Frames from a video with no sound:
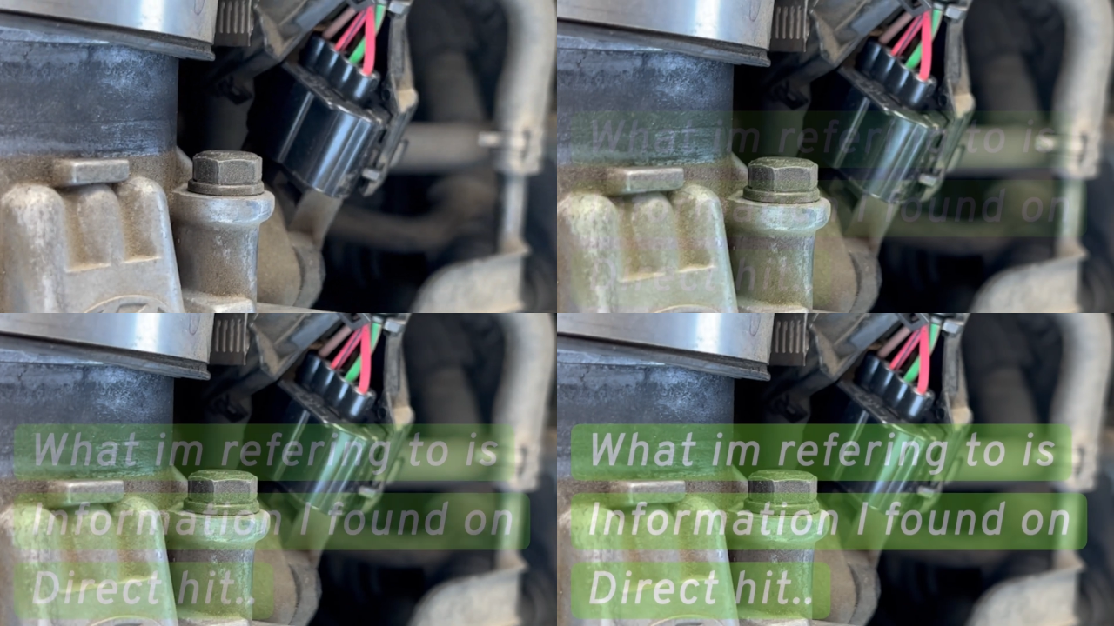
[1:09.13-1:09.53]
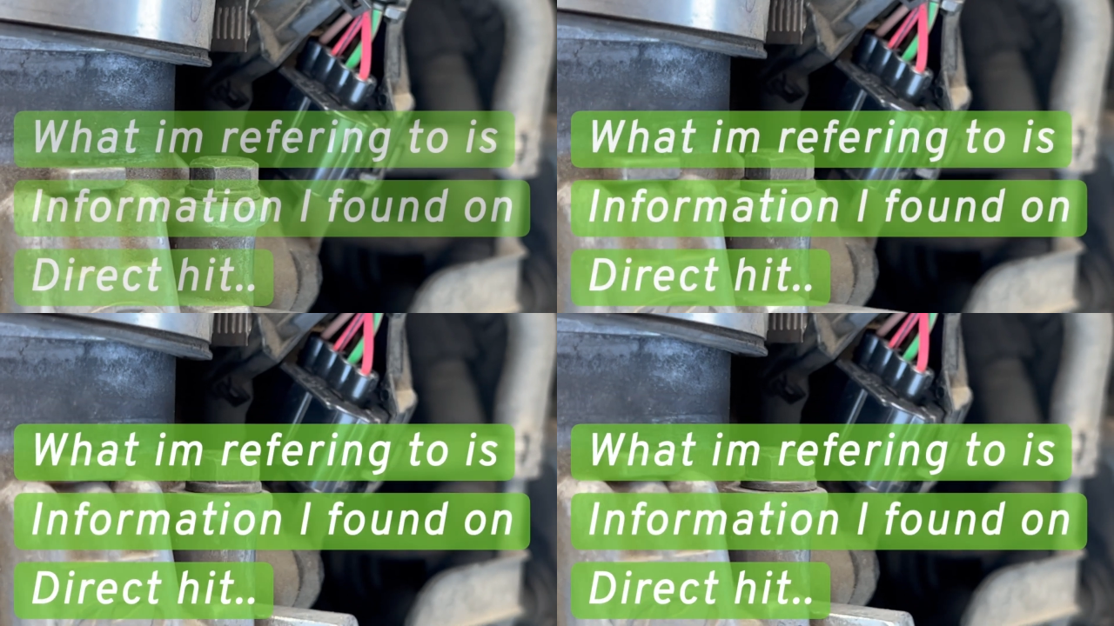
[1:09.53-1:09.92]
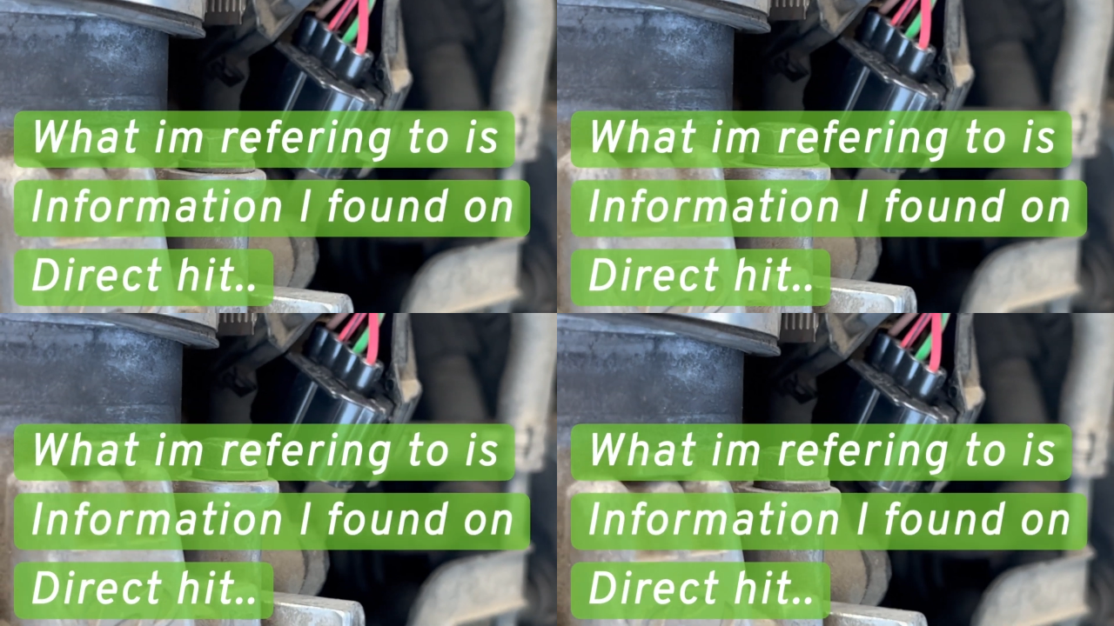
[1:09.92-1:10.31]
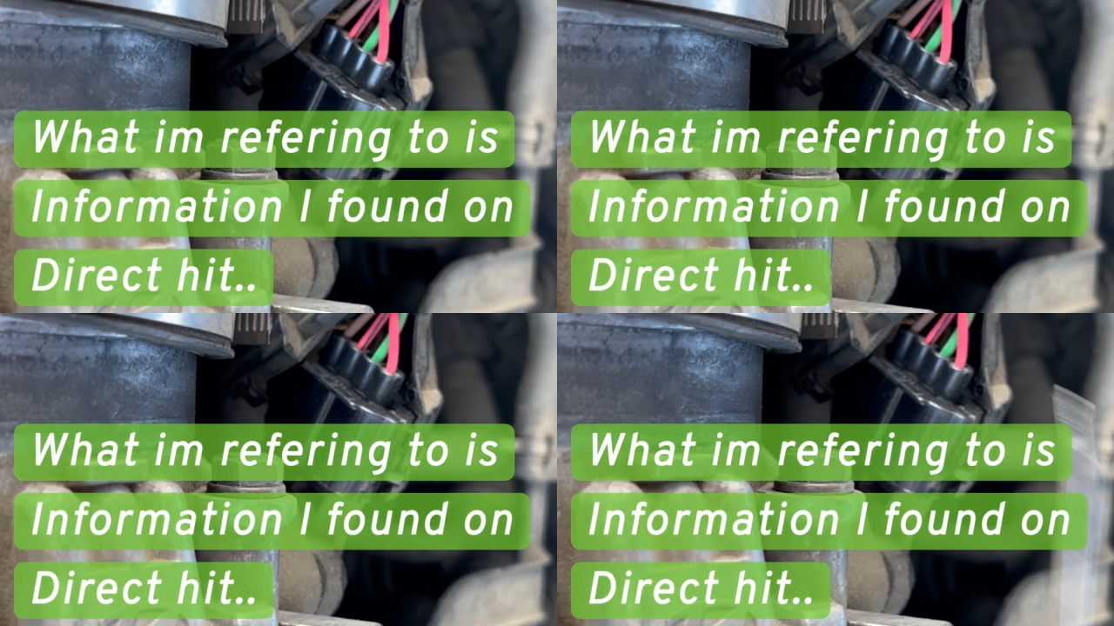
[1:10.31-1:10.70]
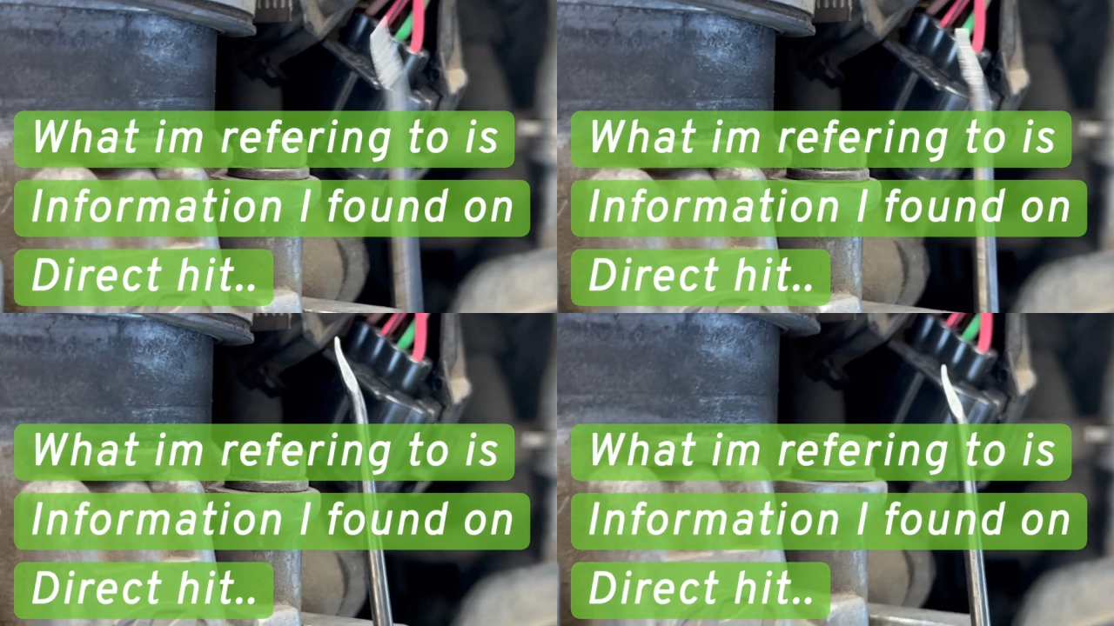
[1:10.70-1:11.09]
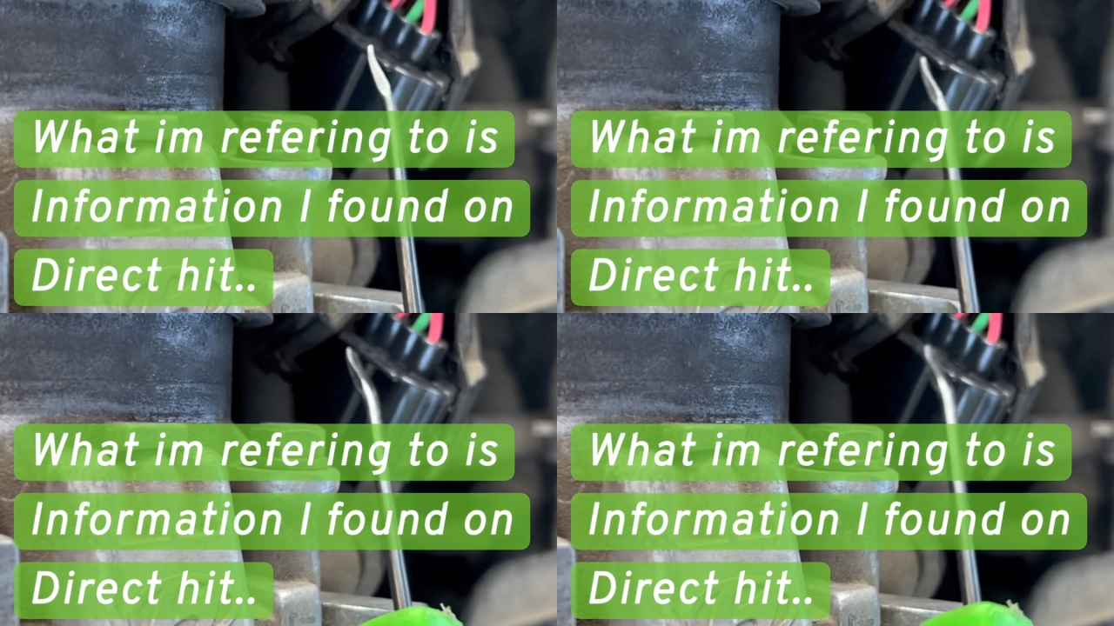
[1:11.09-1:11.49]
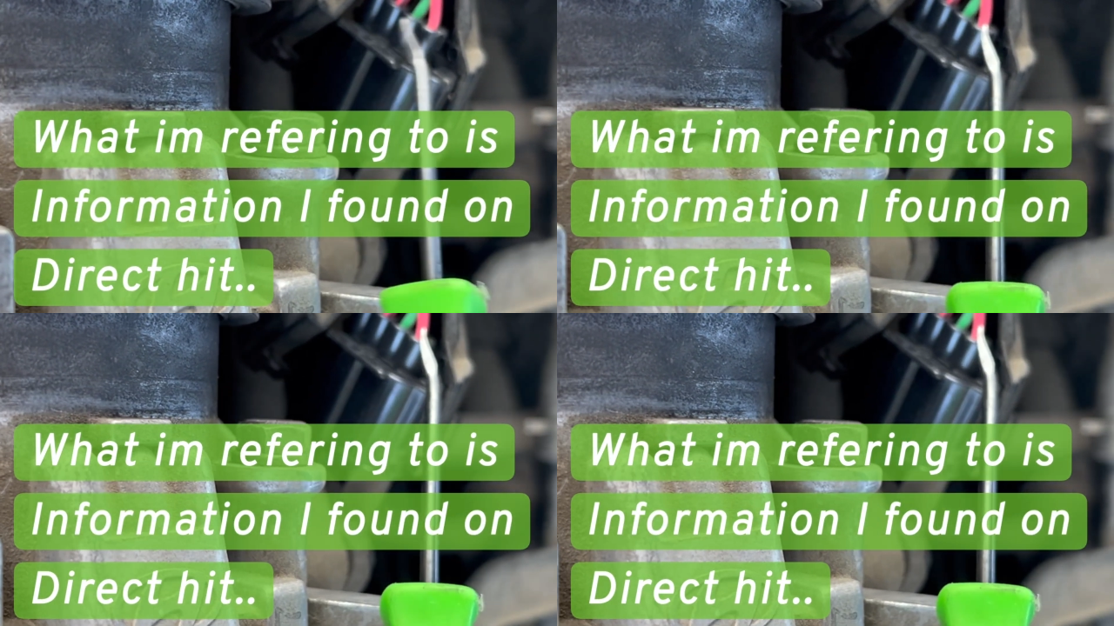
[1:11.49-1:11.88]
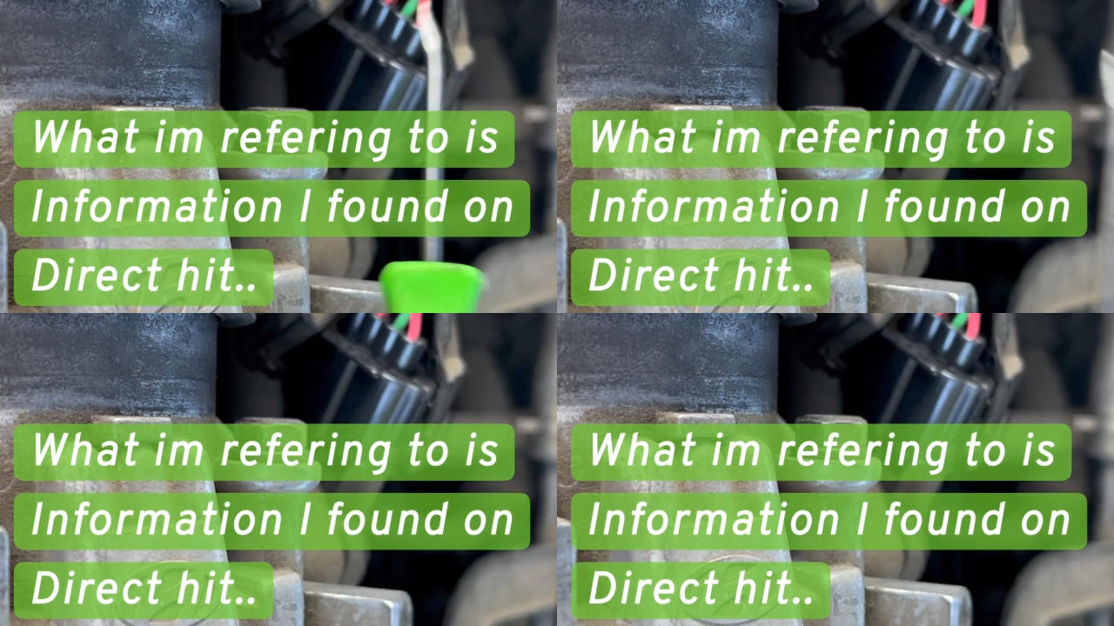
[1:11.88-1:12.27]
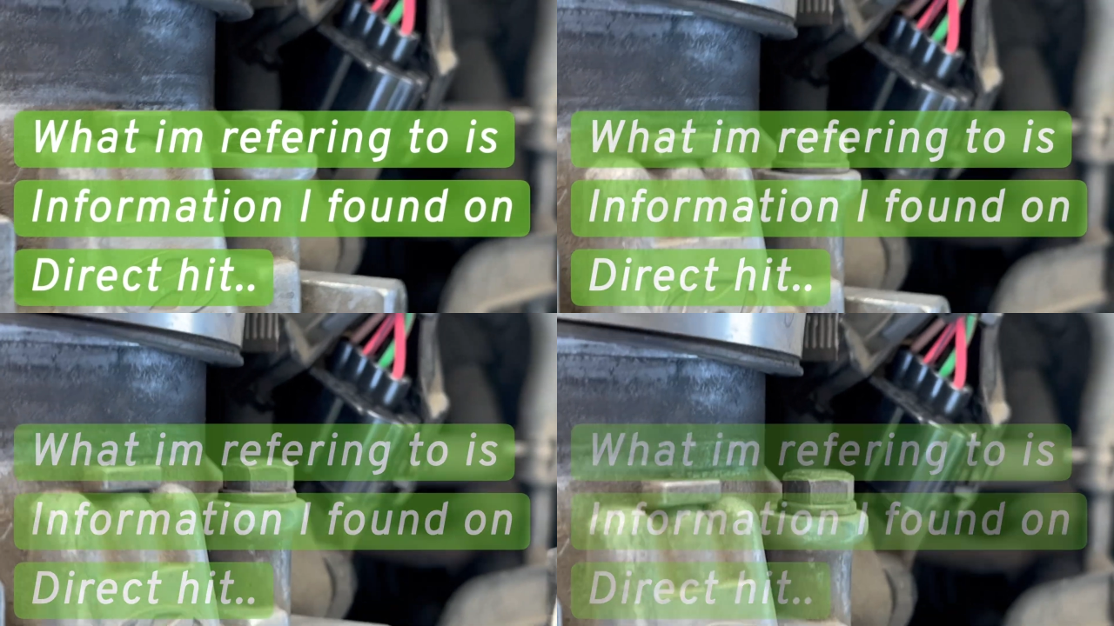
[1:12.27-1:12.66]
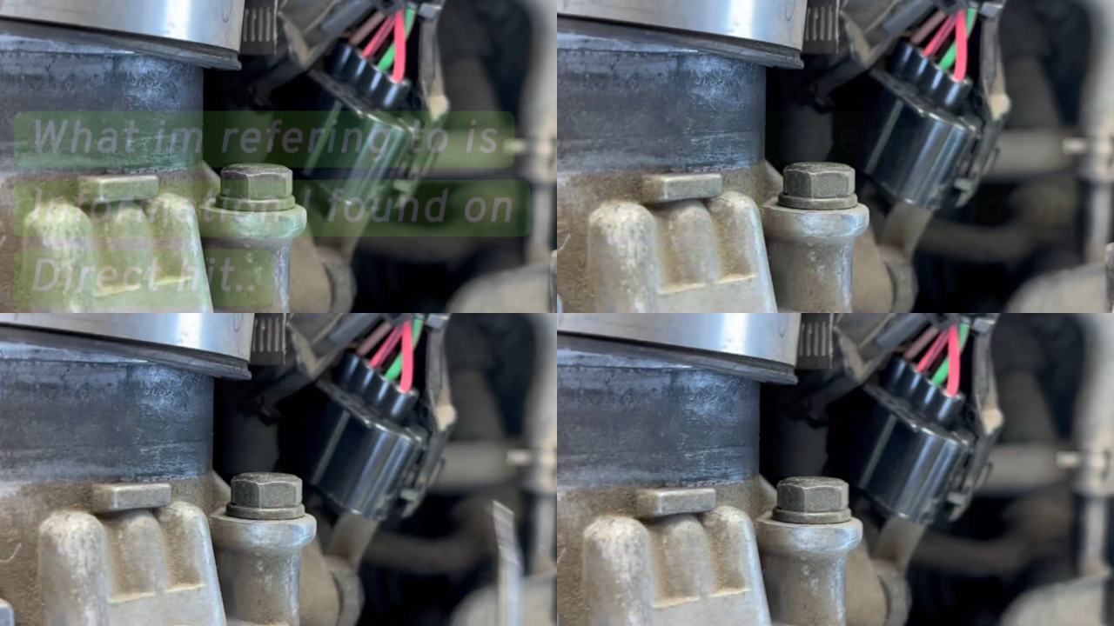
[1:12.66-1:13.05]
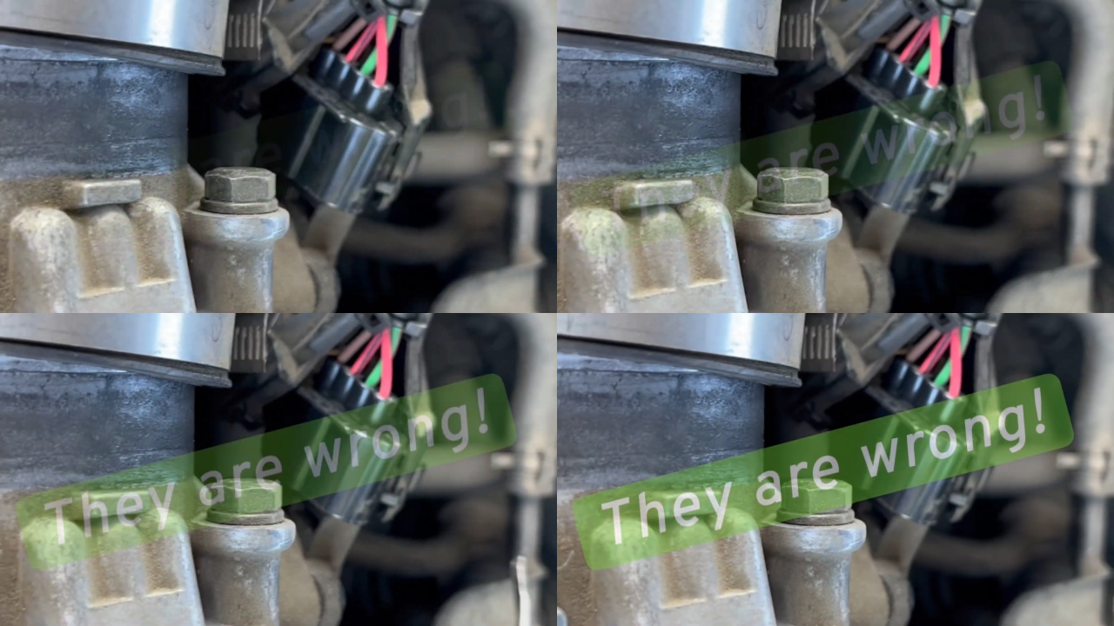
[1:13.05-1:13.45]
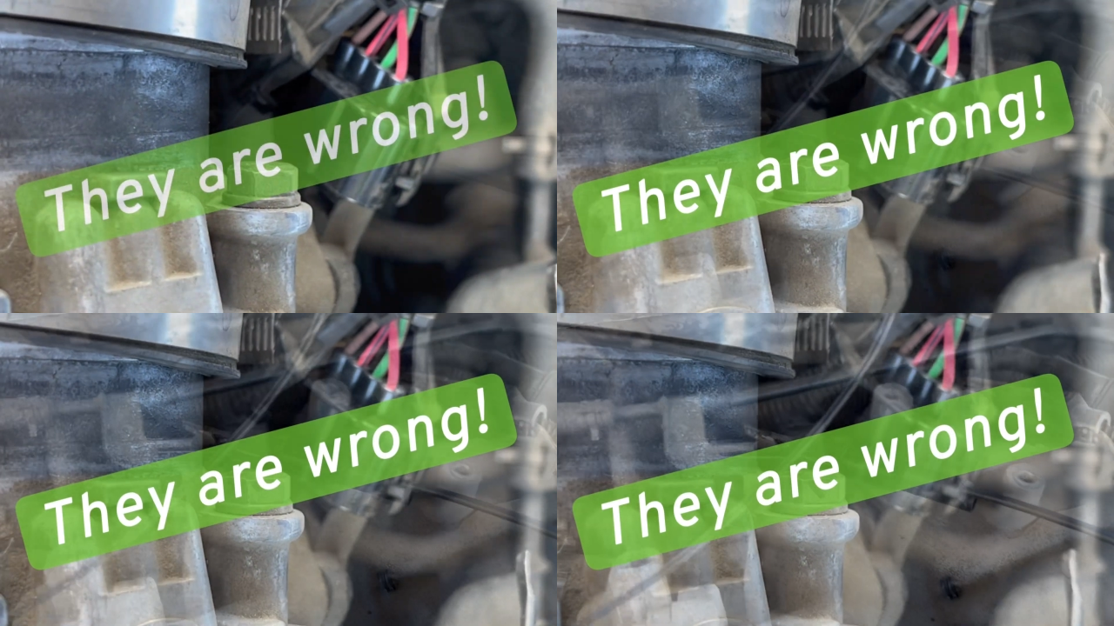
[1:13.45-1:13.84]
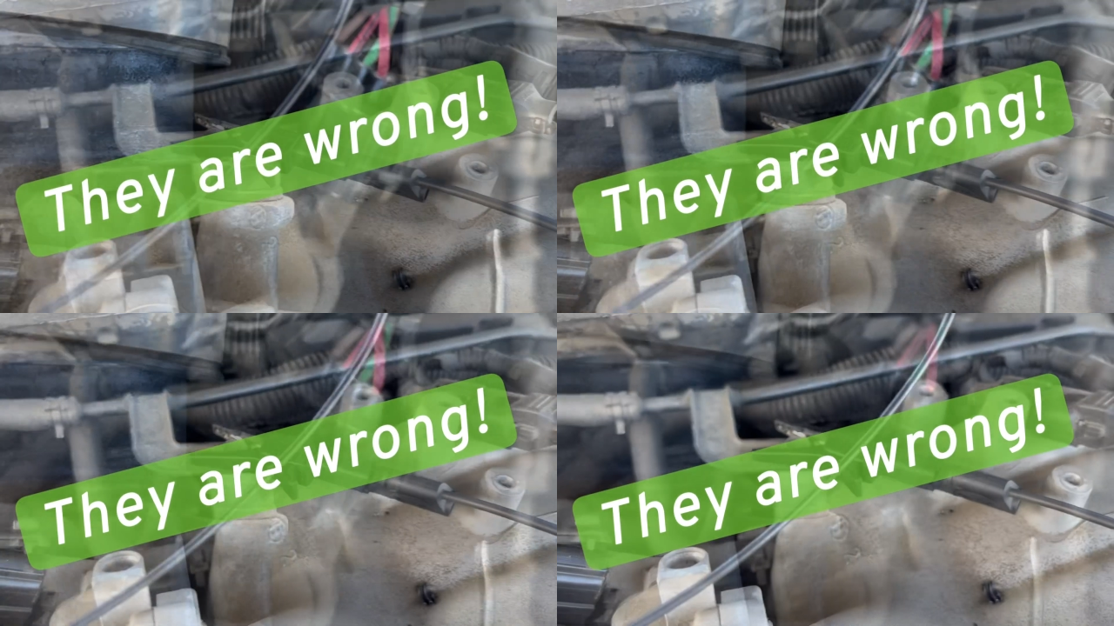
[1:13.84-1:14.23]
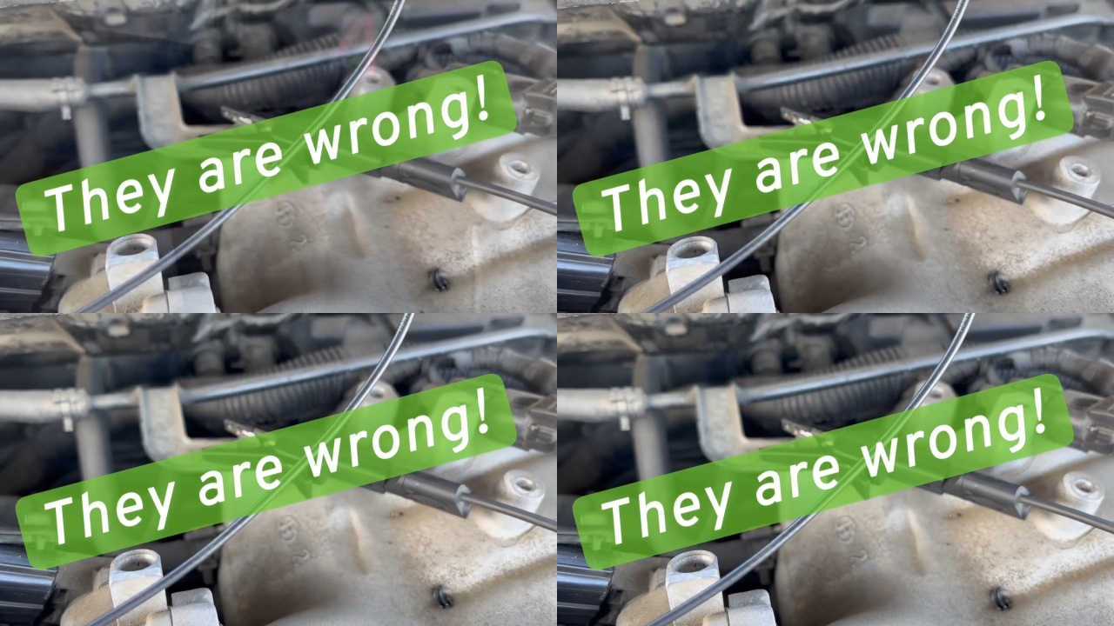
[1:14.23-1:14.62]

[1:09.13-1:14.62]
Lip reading: Nobody's mouth can be seen.